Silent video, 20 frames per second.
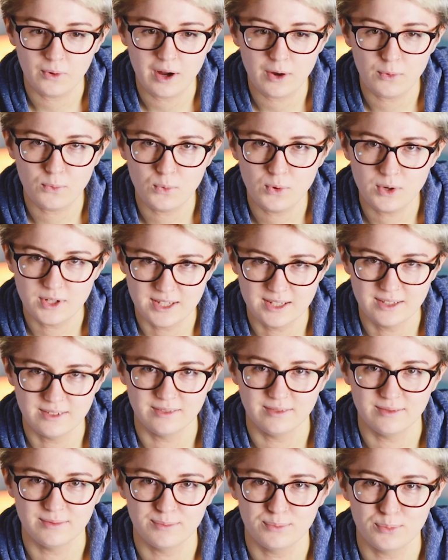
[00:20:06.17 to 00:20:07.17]
I
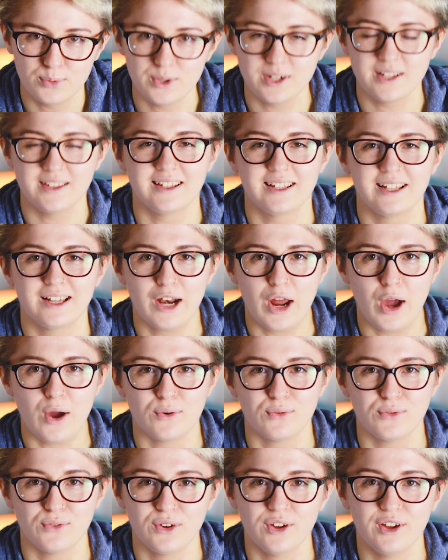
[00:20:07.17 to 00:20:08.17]
wasn't breathing
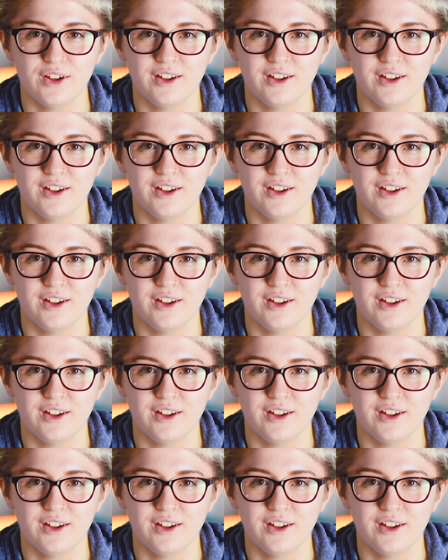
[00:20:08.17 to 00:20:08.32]
enough.